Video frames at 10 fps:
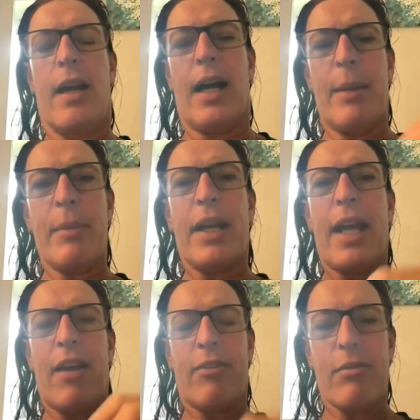I'm going to
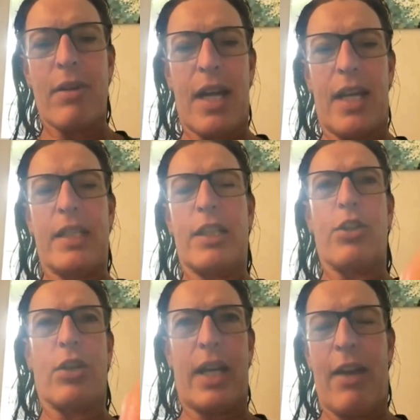have a red and
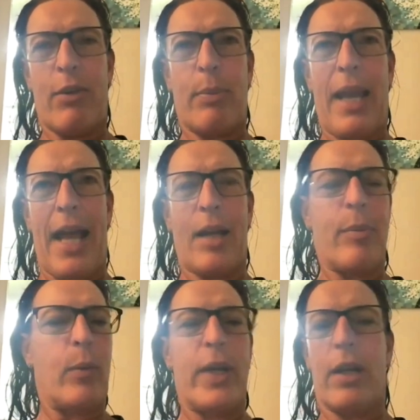you're going to have a black,
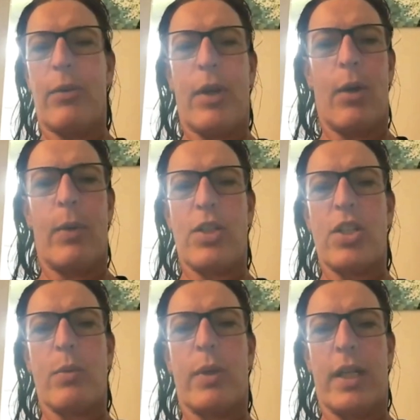but we don't know which
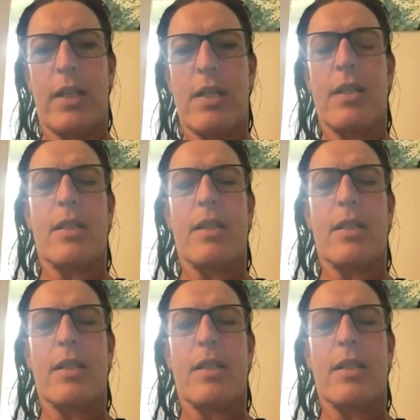is which.